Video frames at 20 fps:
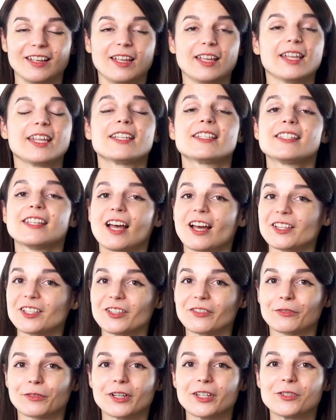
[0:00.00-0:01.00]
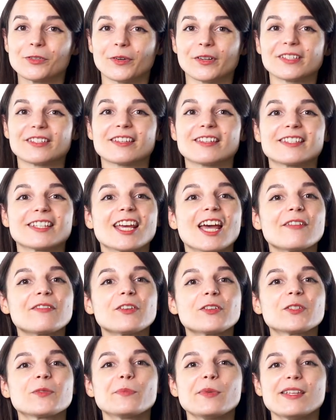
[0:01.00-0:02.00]
Get tons of resources to have
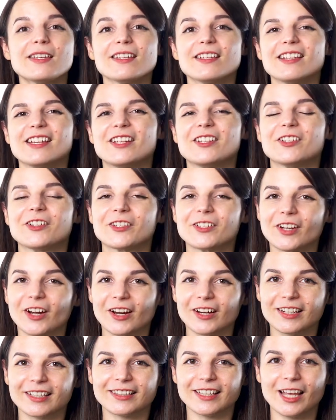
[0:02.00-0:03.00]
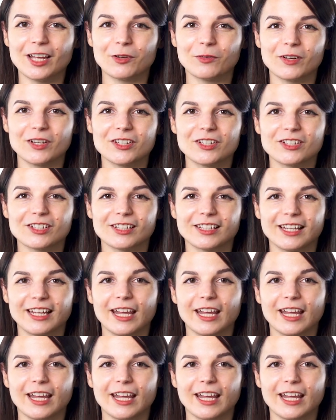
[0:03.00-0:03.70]
you speaking in your target language.